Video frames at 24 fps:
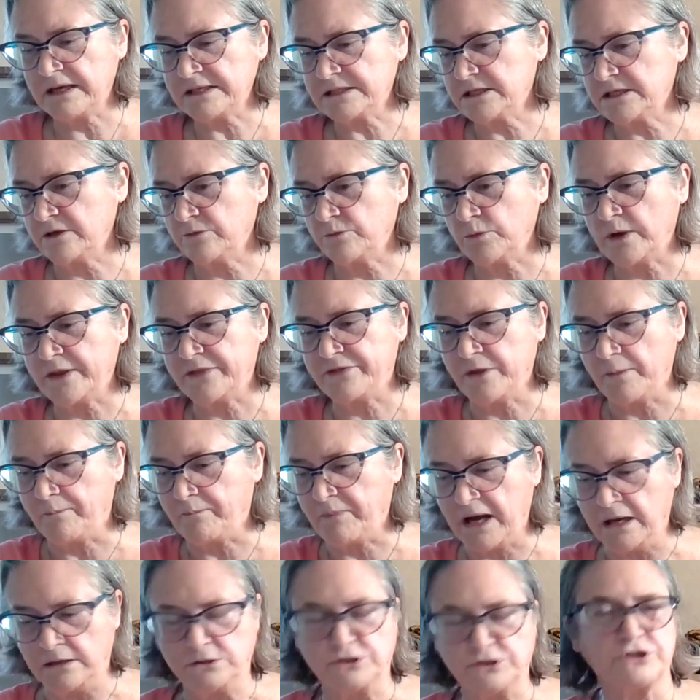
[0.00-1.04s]
messing with the
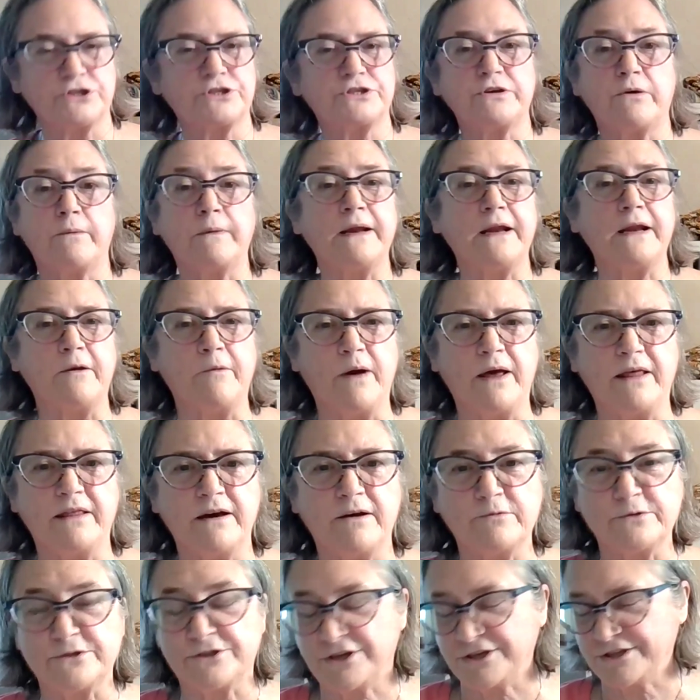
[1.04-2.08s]
punch. So anyway,
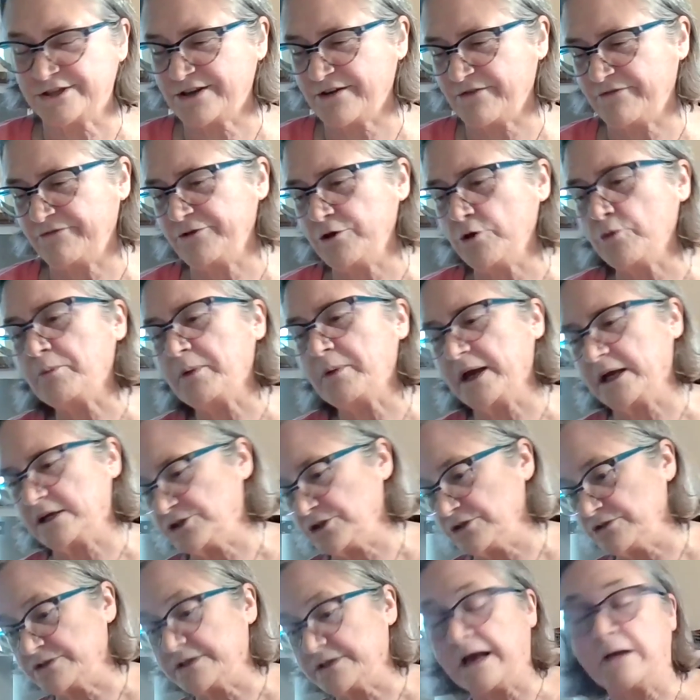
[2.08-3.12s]
that was just a few
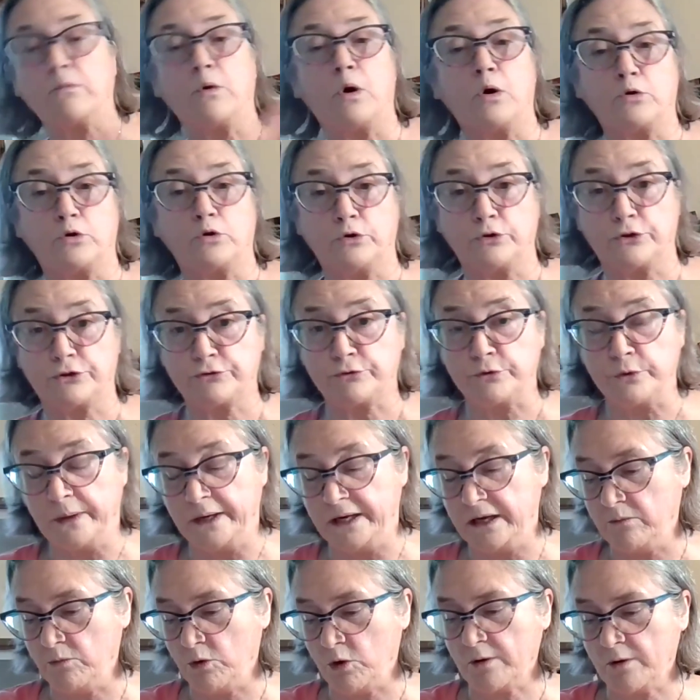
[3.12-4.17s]
pictures. I won't go
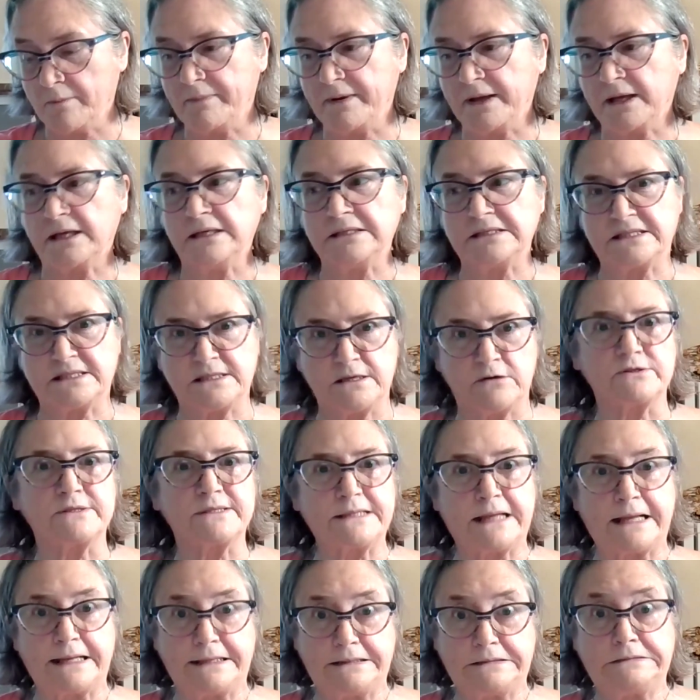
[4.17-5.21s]
through anymore because
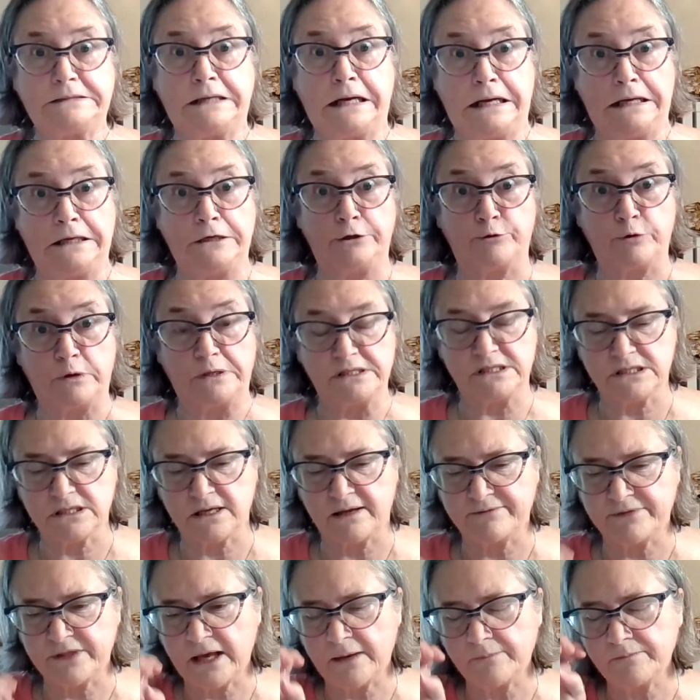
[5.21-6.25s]
there's like
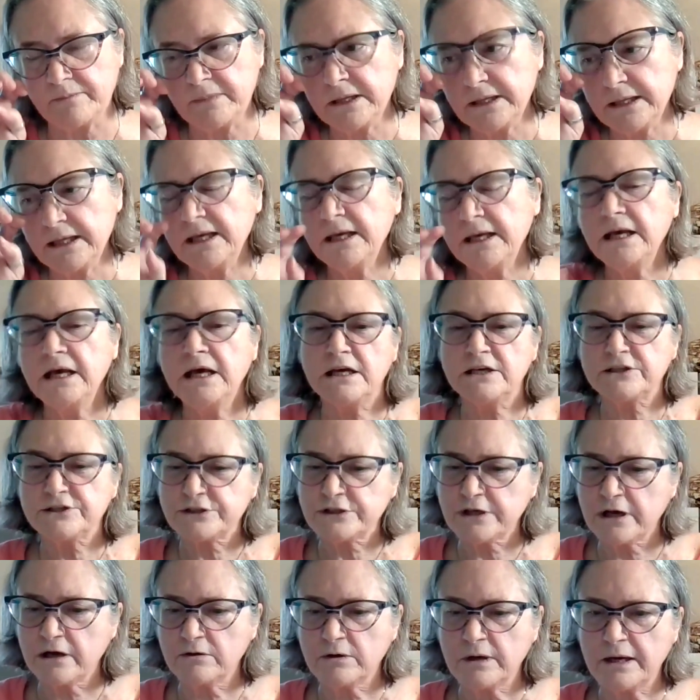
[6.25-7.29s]
hundreds of them.
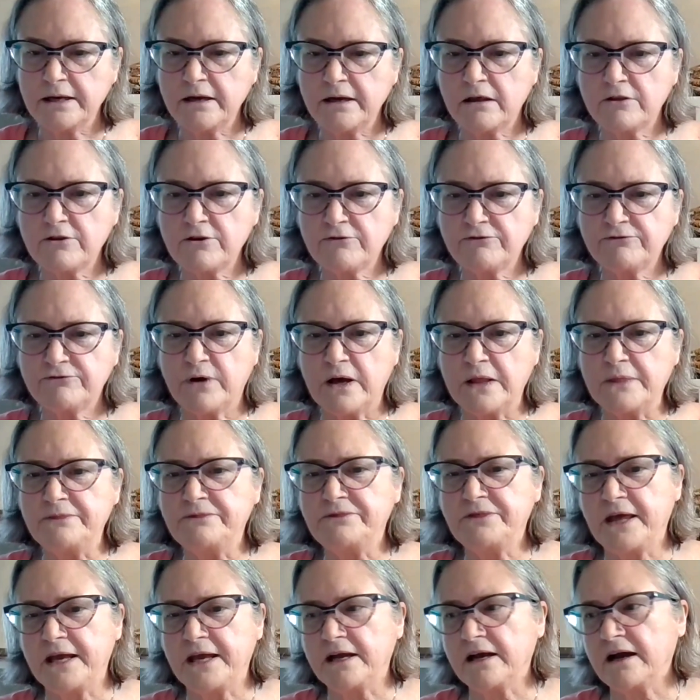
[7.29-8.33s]
So another
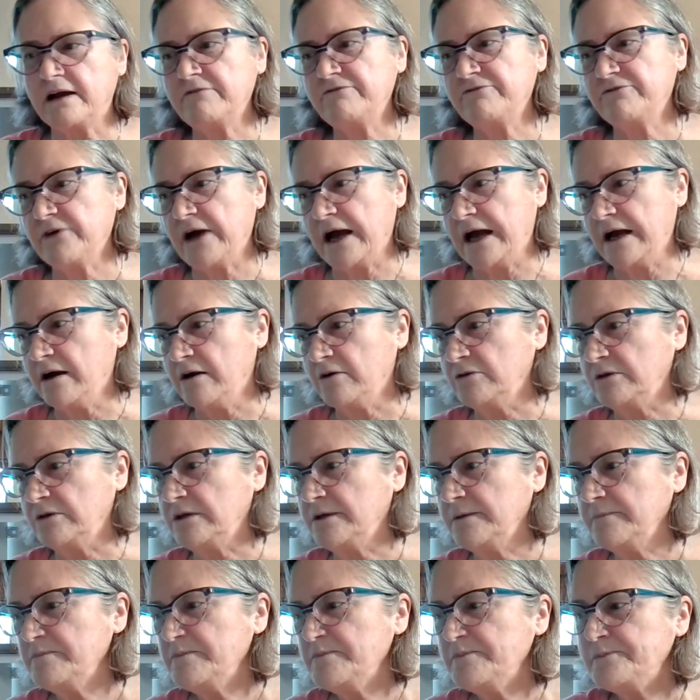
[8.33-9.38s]
fun thing I
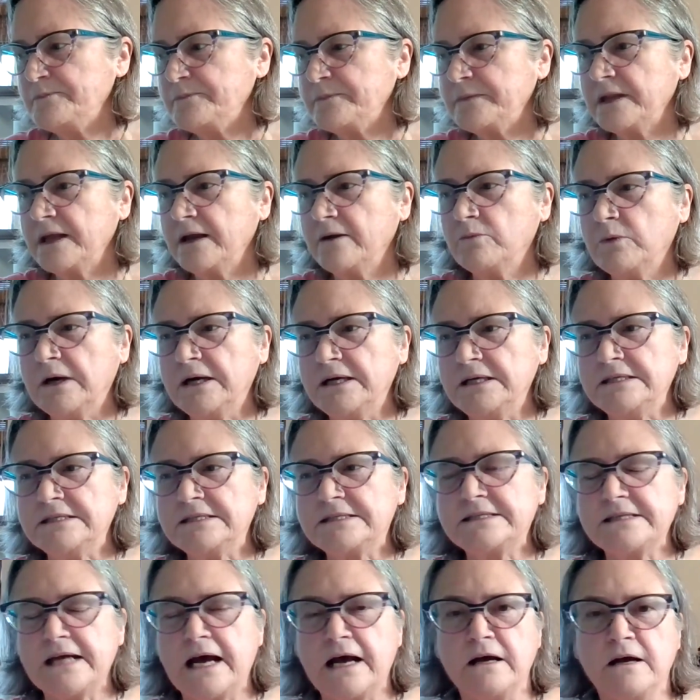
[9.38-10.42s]
found
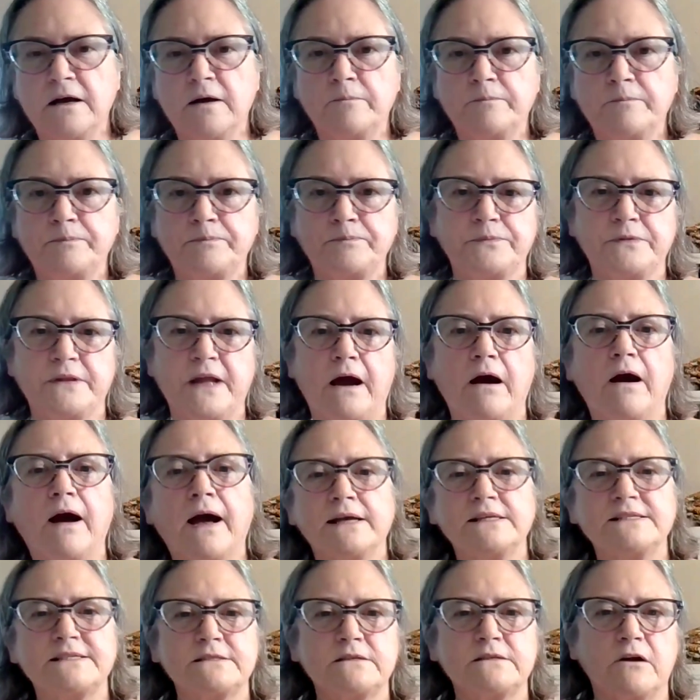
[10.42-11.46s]
was, now
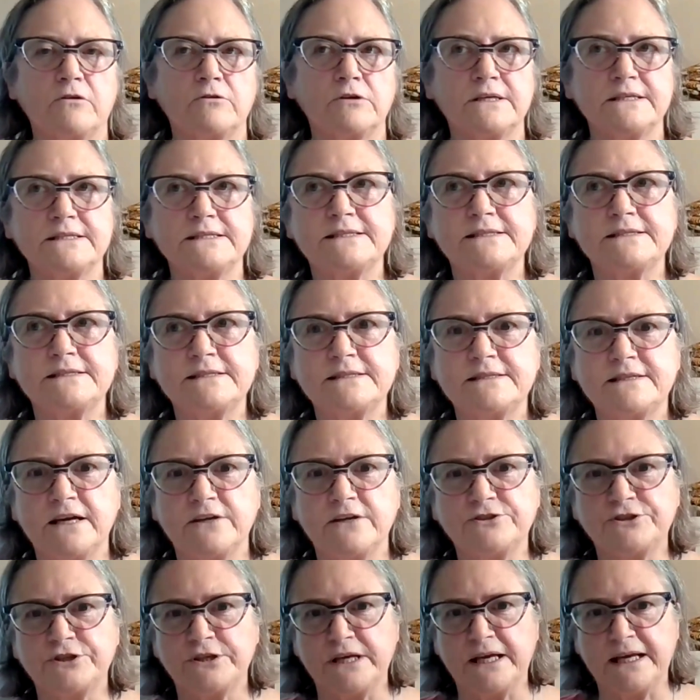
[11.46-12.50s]
I started
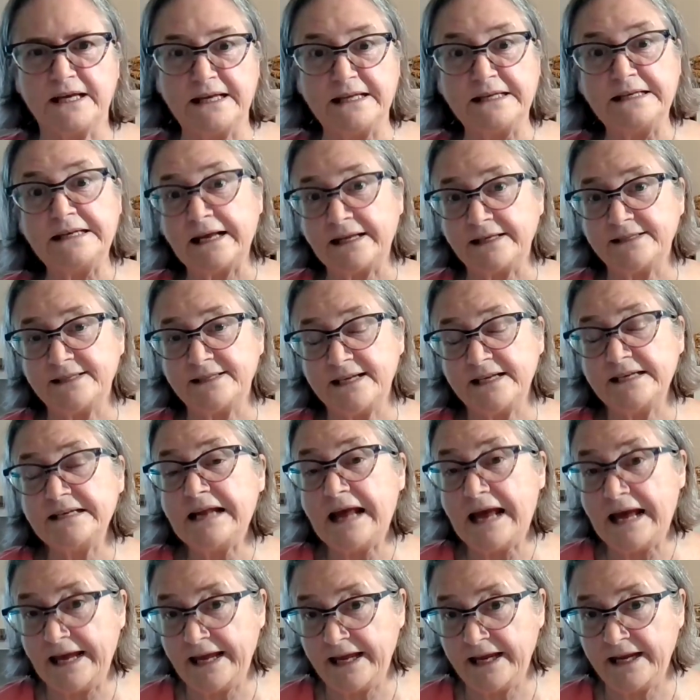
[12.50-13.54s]
stitching in
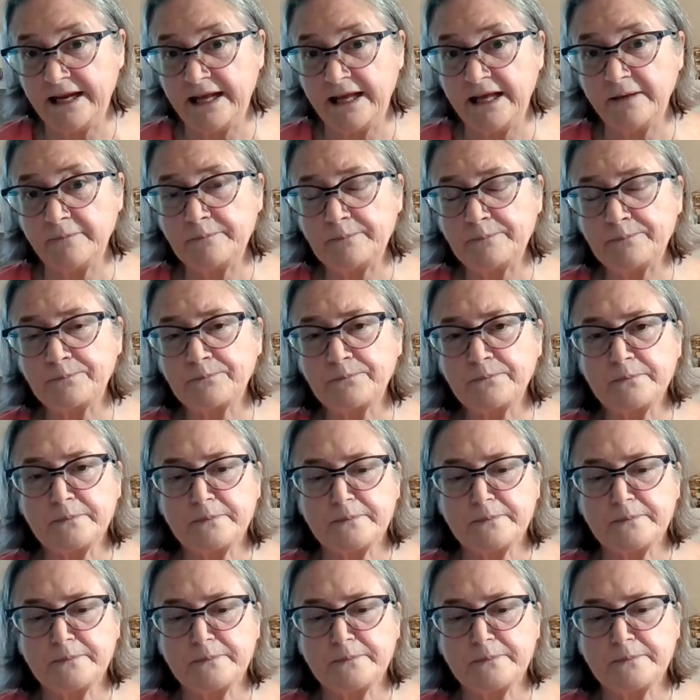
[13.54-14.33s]
1980